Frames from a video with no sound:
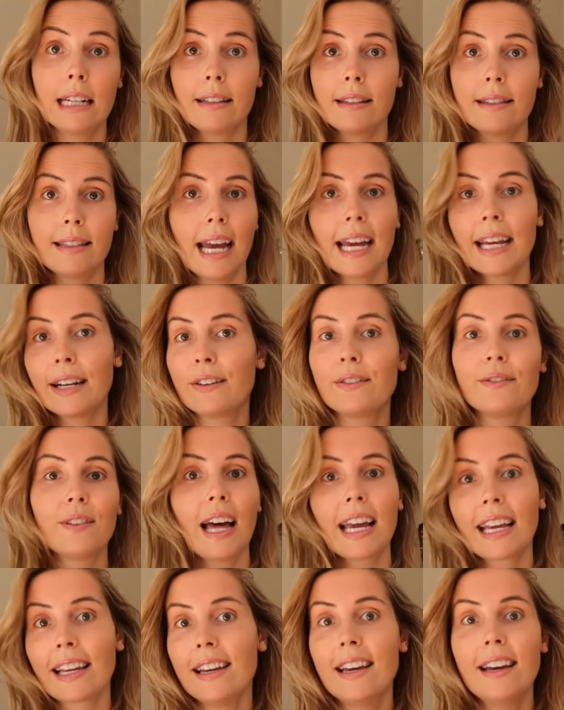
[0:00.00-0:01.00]
a state of
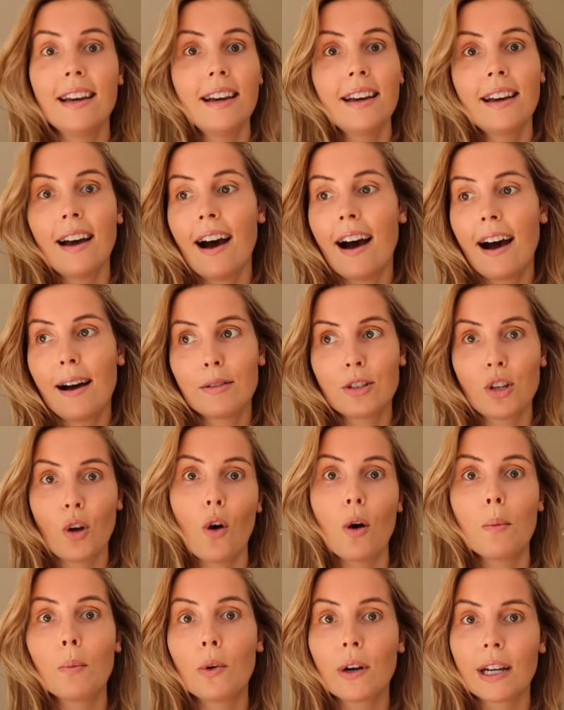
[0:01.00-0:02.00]
like uh,
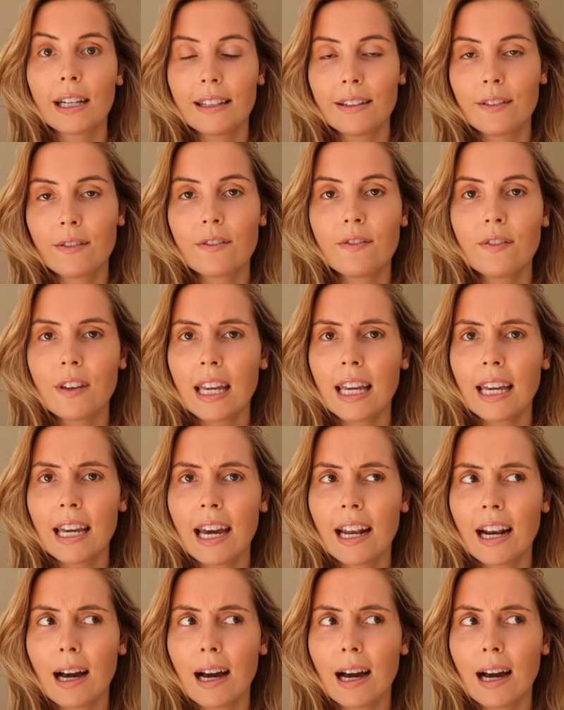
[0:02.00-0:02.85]
turmoil and fear.